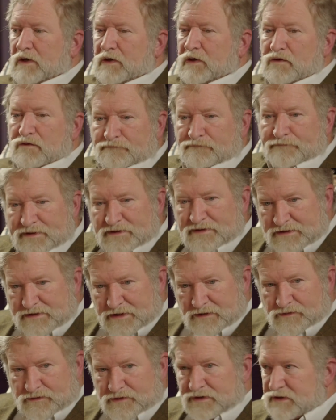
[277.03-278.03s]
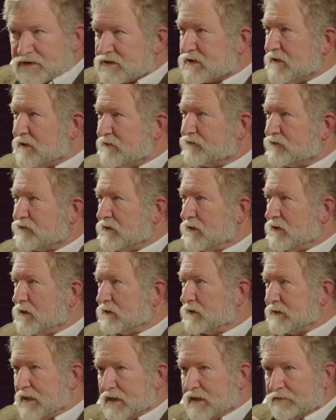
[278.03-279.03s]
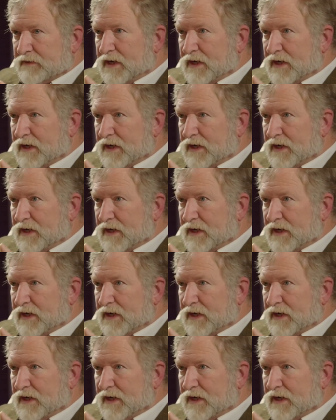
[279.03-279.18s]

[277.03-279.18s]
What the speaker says: you've been sick with this stuff for a long time."